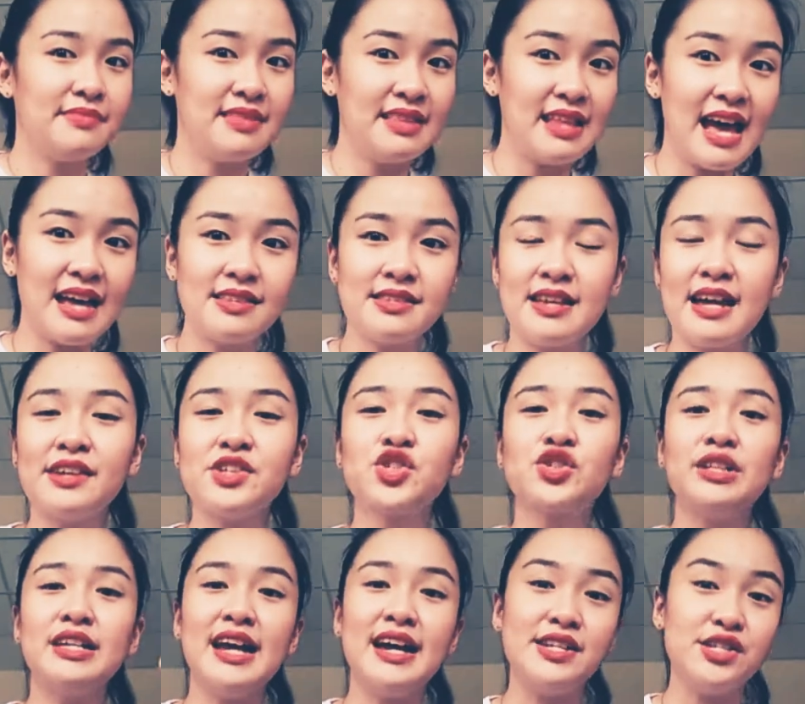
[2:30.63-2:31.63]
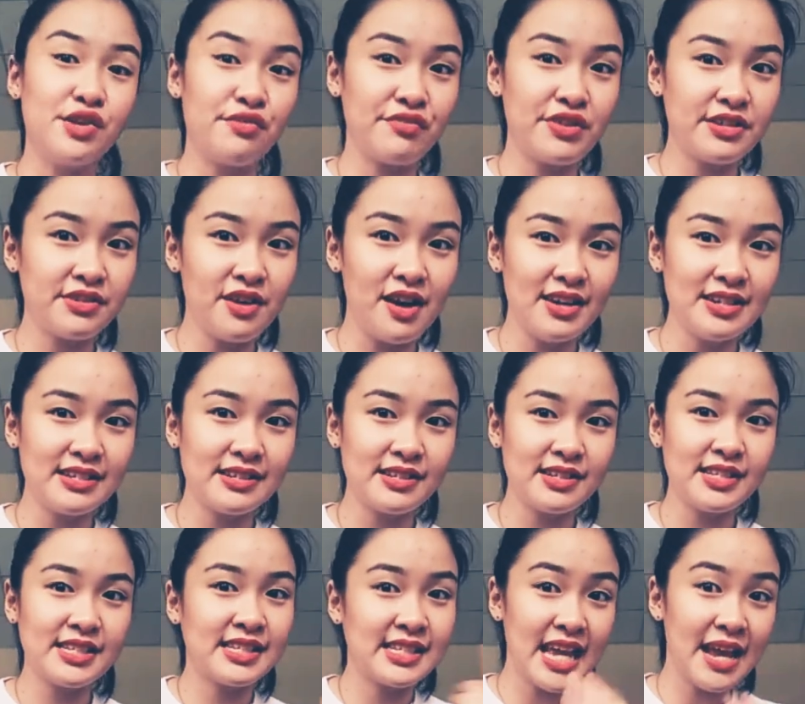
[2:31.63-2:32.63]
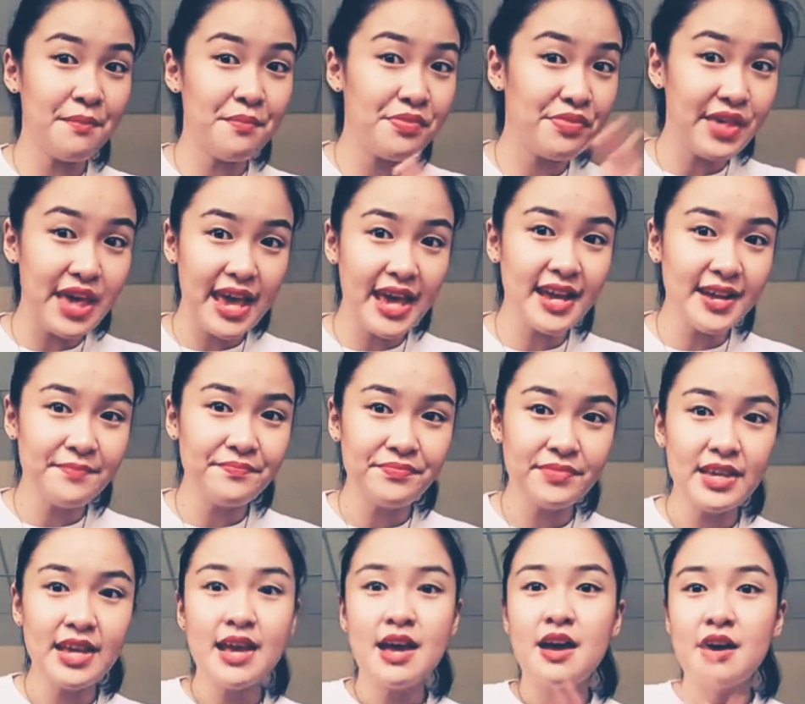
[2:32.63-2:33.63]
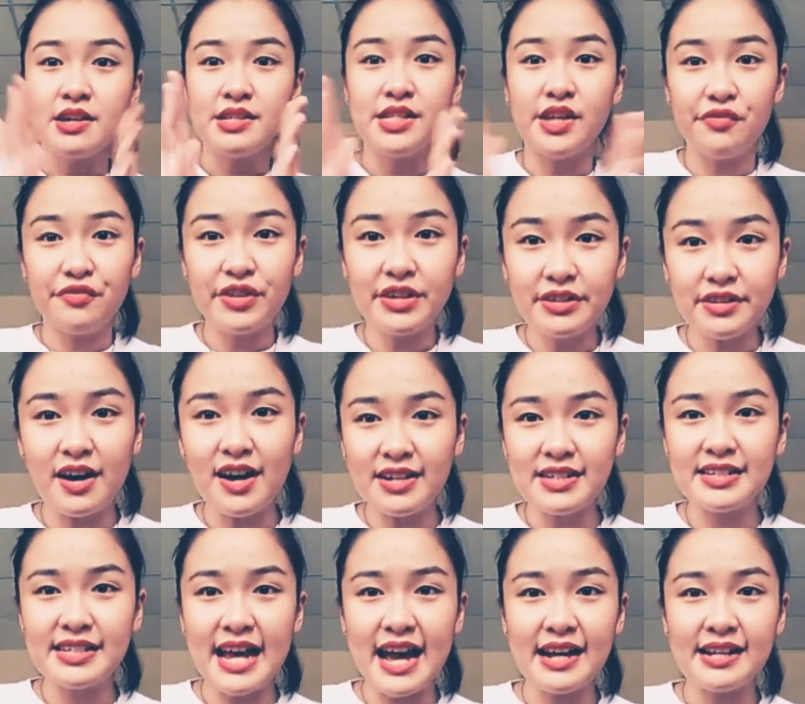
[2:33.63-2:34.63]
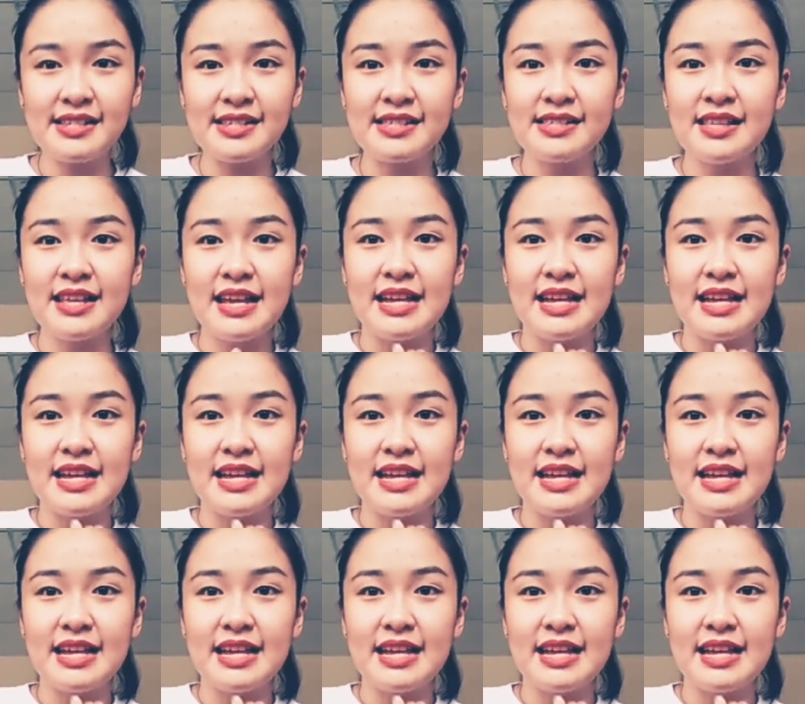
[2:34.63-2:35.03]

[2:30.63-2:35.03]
That's actually a different same thing, different context,